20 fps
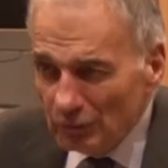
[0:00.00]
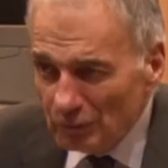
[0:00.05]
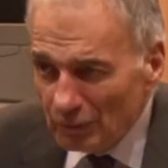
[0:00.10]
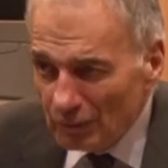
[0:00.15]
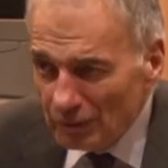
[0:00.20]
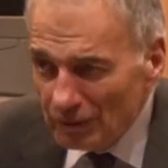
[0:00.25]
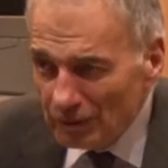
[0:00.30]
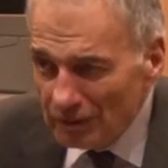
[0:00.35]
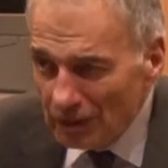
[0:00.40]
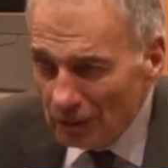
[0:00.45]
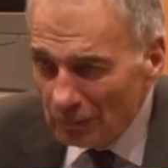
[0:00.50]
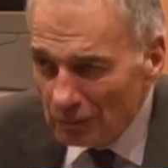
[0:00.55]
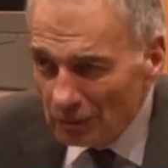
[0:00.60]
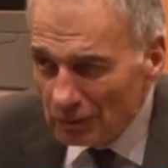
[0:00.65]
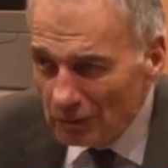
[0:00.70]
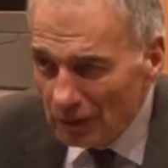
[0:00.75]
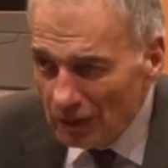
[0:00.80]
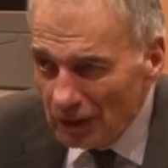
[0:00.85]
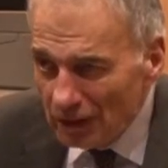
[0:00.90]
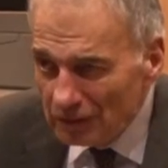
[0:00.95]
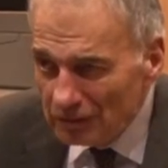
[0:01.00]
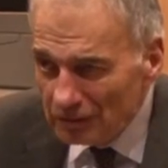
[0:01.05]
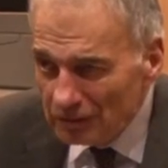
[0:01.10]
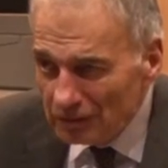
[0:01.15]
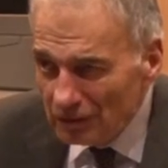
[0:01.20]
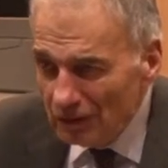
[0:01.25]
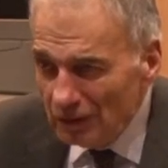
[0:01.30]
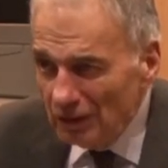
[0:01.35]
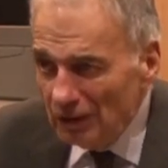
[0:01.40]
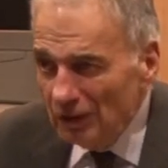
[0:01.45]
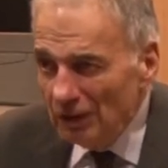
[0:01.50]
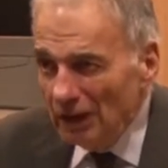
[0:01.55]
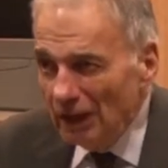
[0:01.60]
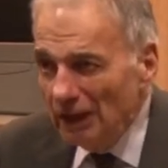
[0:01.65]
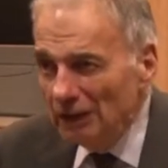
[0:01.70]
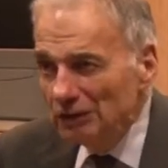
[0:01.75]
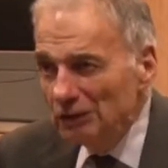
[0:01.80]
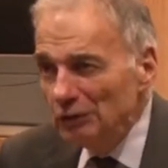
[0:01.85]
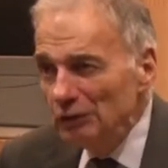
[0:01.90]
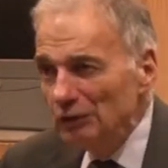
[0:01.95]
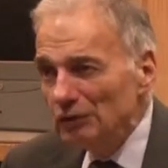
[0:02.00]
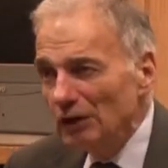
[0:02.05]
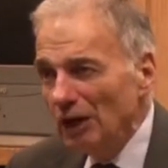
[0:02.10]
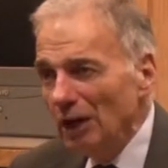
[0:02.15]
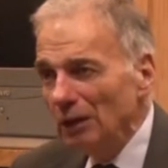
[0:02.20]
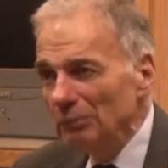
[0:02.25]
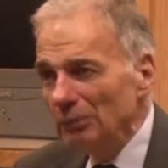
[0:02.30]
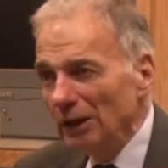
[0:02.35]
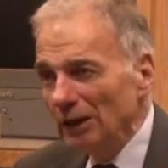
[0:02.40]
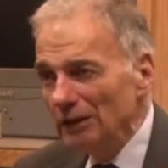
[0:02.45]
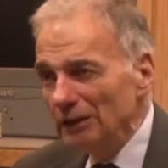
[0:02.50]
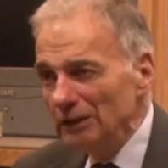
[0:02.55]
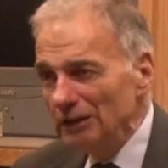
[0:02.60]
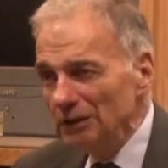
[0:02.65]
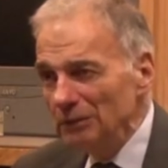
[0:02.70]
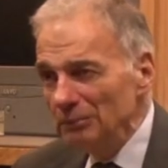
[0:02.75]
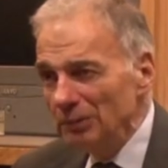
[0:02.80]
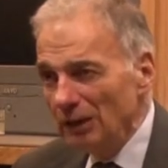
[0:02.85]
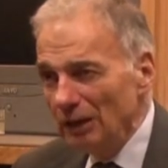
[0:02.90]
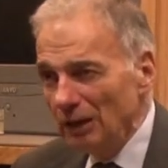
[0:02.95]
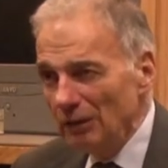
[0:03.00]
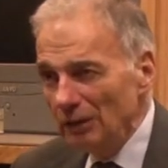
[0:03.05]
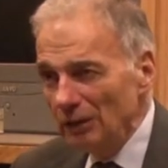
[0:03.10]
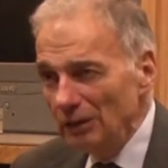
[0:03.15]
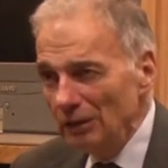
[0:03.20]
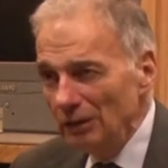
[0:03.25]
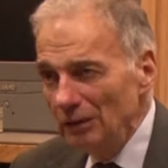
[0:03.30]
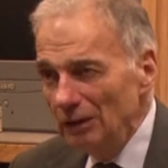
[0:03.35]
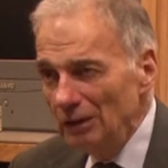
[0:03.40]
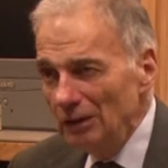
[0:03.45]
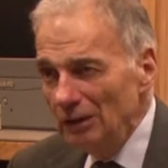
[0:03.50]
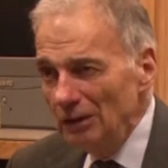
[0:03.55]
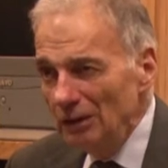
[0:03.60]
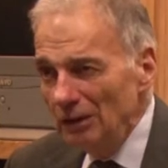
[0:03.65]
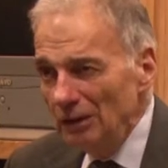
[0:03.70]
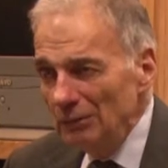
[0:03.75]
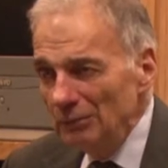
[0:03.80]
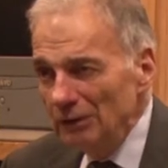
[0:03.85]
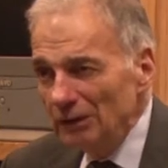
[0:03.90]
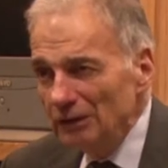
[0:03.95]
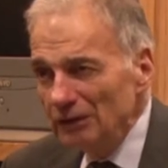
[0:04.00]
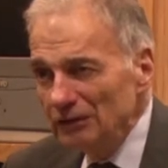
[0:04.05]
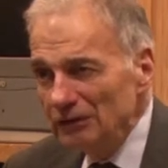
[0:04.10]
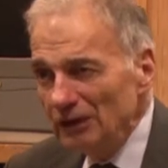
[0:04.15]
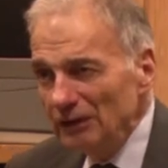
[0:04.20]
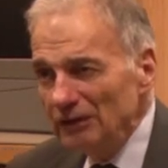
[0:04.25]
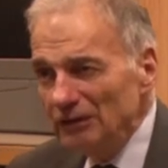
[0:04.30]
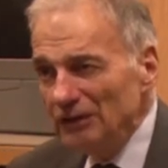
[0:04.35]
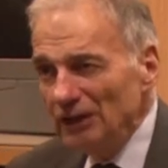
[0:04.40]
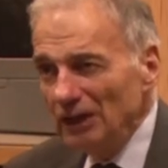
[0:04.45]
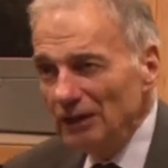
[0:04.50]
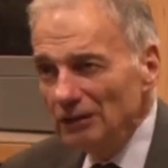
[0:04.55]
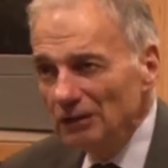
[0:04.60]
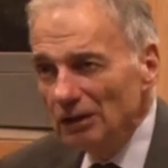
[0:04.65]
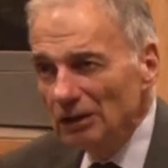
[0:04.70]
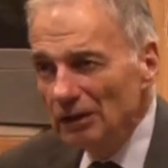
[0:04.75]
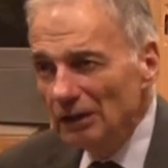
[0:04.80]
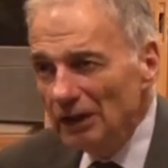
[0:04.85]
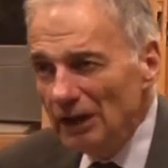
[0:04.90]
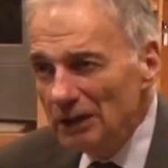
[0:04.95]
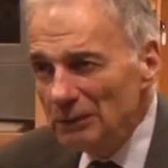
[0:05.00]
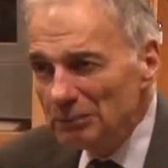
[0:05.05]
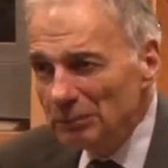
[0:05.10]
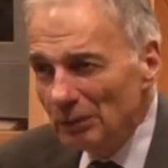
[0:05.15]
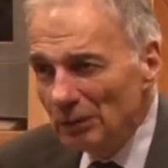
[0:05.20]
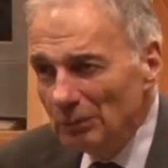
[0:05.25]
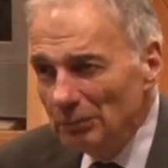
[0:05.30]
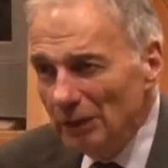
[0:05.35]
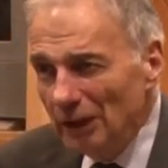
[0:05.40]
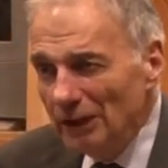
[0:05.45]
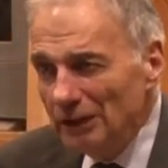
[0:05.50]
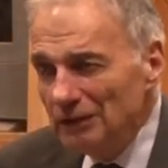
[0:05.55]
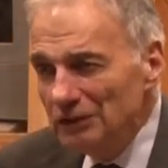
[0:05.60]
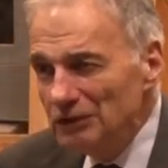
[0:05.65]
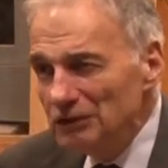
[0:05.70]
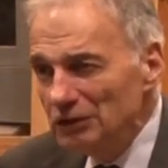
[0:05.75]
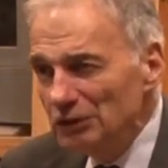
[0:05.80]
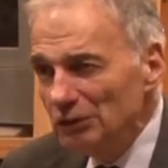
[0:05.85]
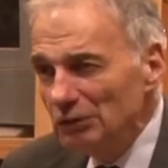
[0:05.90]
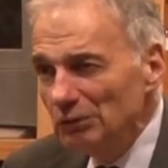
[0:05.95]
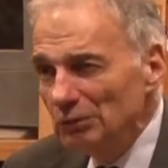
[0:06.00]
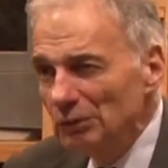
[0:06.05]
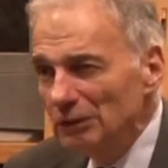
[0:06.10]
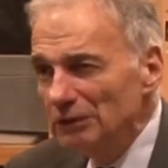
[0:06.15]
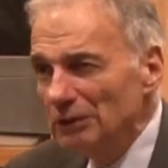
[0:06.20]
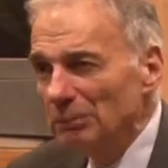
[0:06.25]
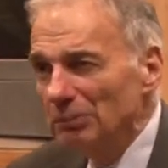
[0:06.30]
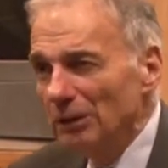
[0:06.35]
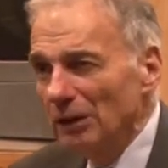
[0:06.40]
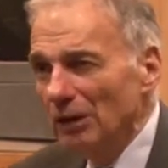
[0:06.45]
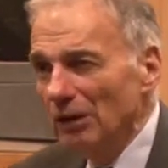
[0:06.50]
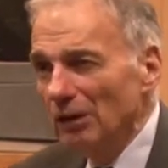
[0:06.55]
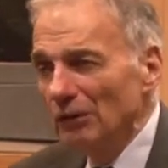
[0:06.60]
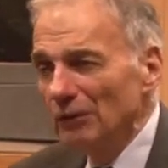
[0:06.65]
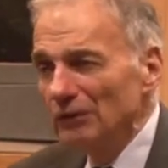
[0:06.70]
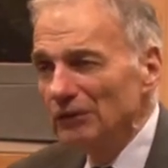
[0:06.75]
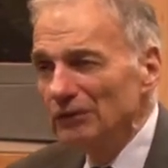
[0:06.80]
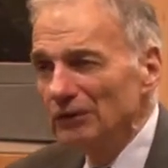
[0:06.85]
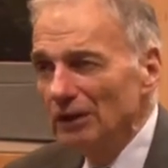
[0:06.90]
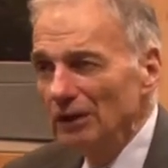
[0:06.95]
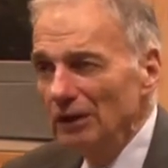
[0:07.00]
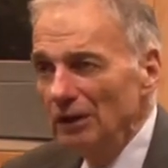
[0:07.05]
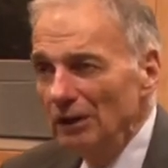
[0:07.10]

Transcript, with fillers: for the Democrats and lose all bargaining power because they signal in April, May, and June with the polls